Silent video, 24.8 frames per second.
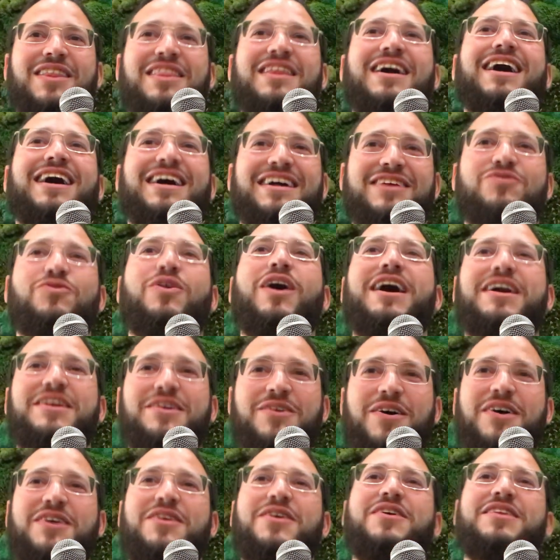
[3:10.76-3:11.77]
Online, right.
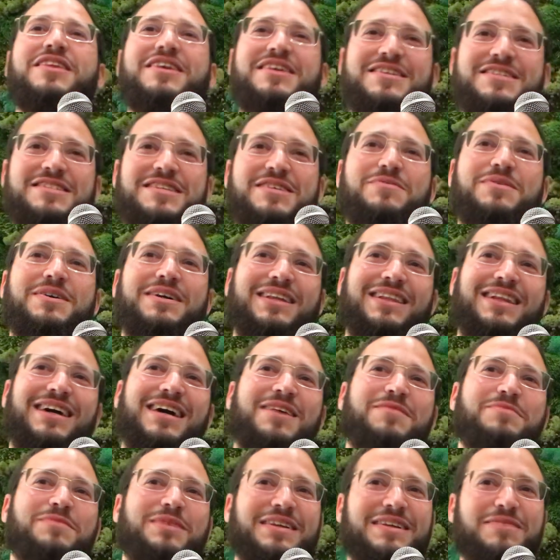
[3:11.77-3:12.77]
No, I know that you've seen me
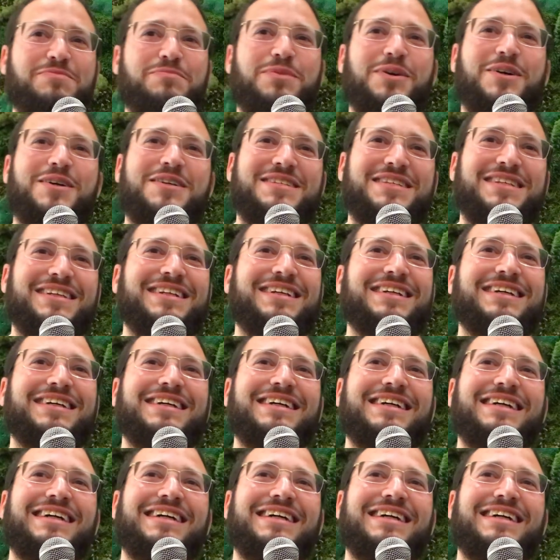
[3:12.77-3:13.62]
online, but in person.